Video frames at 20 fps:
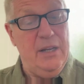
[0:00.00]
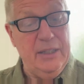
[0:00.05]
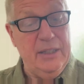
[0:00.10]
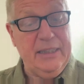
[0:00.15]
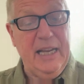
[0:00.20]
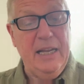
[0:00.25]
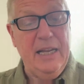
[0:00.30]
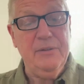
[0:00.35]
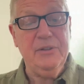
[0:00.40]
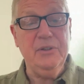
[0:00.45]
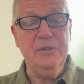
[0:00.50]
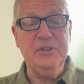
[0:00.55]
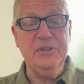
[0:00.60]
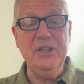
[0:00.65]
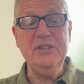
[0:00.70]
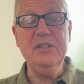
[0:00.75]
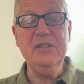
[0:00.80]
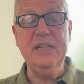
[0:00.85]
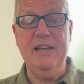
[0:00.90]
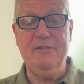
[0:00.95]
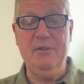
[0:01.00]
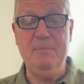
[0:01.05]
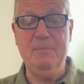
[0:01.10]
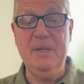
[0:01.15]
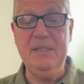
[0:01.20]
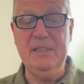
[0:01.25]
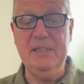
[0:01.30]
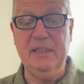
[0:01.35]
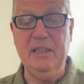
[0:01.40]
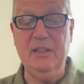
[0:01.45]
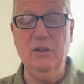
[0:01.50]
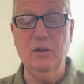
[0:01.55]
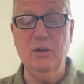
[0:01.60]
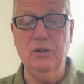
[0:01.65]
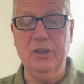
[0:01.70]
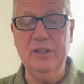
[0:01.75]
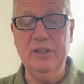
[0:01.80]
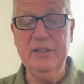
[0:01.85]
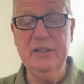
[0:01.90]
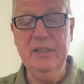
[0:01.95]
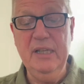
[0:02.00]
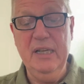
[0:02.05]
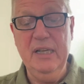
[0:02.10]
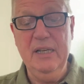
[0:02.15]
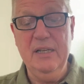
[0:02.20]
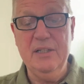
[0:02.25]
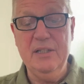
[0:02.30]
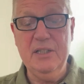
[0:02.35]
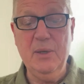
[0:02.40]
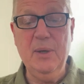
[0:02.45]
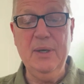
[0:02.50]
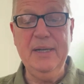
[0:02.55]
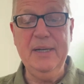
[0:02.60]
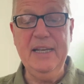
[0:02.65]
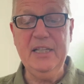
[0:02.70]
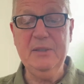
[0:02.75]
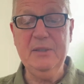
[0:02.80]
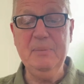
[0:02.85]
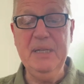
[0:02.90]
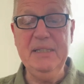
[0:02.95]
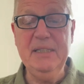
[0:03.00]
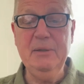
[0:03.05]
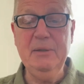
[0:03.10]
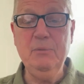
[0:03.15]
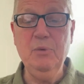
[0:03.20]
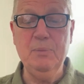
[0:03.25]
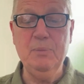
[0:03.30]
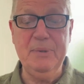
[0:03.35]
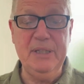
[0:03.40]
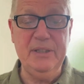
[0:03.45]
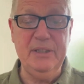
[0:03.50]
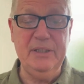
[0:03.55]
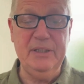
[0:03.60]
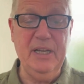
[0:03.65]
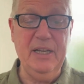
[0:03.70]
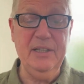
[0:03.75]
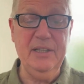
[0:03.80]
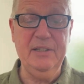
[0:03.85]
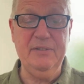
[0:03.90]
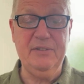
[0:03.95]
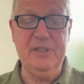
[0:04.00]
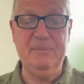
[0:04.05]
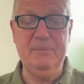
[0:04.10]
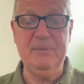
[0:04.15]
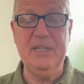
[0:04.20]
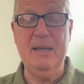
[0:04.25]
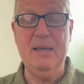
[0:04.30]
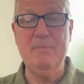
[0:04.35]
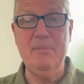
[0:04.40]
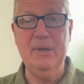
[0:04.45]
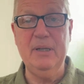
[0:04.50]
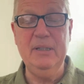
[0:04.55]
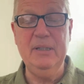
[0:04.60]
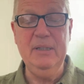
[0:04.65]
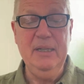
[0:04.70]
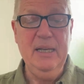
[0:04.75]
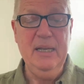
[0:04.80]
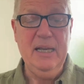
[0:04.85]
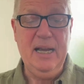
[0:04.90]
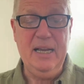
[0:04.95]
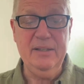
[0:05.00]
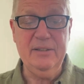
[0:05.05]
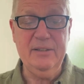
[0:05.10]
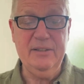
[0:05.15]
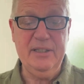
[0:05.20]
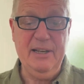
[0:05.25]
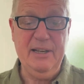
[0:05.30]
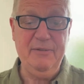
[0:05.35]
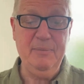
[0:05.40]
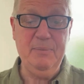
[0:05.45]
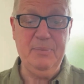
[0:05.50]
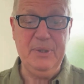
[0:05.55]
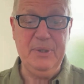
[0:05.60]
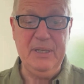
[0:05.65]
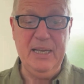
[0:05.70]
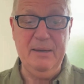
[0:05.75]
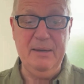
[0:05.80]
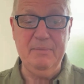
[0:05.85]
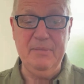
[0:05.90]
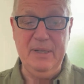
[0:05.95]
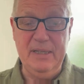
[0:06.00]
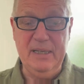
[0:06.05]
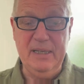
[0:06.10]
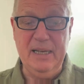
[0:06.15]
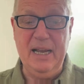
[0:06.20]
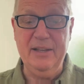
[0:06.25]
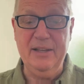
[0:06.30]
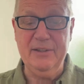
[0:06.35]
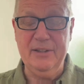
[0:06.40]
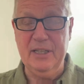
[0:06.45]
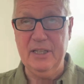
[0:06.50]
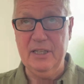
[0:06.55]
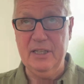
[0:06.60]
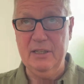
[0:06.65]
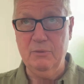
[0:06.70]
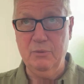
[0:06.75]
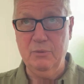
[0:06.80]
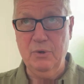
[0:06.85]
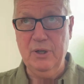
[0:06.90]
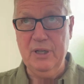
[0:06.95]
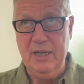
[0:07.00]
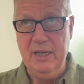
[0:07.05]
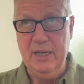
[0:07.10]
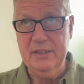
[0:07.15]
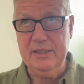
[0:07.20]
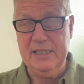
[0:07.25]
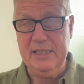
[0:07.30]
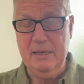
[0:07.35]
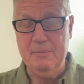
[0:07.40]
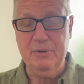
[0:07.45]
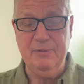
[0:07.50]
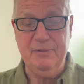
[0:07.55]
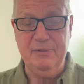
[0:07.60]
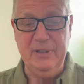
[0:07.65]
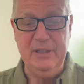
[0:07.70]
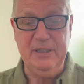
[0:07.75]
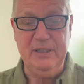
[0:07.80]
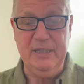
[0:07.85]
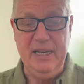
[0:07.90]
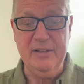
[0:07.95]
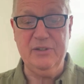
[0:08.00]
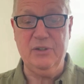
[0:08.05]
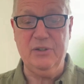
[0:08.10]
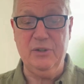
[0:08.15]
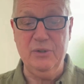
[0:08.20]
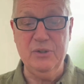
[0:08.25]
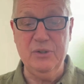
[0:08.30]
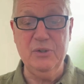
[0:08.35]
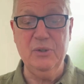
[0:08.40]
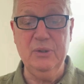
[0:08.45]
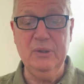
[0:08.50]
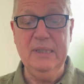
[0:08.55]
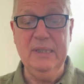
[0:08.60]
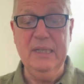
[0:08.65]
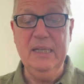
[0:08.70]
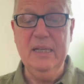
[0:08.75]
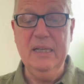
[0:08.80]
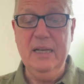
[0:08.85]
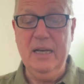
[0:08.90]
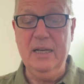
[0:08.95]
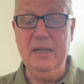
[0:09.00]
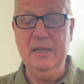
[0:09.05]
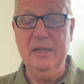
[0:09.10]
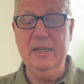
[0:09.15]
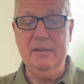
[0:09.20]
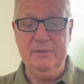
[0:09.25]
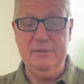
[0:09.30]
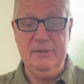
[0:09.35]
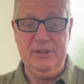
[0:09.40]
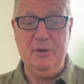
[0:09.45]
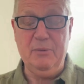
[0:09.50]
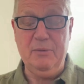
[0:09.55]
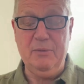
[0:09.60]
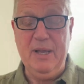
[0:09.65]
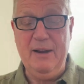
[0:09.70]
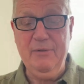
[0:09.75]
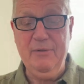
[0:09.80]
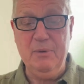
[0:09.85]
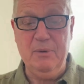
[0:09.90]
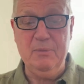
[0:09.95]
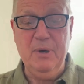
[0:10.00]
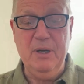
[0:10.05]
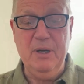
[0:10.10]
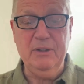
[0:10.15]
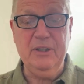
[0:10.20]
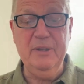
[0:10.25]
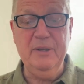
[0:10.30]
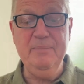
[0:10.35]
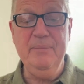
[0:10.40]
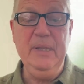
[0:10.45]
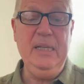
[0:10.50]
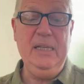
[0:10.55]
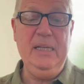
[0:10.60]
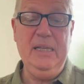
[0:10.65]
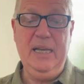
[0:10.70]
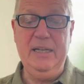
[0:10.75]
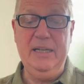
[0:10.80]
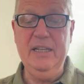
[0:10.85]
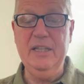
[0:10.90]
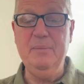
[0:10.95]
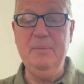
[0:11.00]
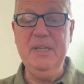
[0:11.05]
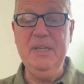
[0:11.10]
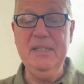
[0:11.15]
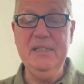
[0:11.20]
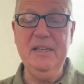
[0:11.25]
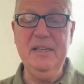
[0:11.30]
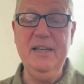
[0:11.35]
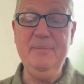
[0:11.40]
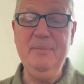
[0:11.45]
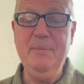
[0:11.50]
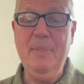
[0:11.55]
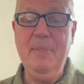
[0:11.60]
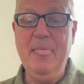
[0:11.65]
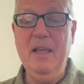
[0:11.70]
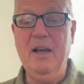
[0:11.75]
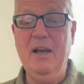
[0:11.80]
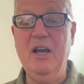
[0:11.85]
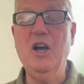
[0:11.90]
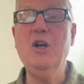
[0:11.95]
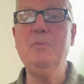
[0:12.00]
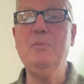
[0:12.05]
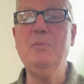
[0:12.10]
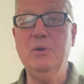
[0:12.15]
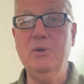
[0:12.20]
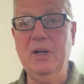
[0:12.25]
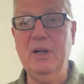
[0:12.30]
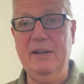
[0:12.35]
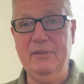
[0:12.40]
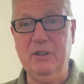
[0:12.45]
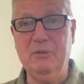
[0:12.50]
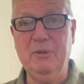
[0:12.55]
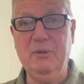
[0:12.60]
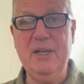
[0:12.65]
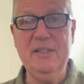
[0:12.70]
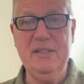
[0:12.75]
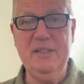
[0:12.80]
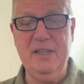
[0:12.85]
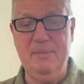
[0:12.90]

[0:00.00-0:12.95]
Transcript: The Council doesn't have a meeting in August, so our next meeting will be on the 9th of September at 7pm at the Roy Underdown Pavilion as usual. Uh, so everyone welcome and in the meantime I hope you all have a great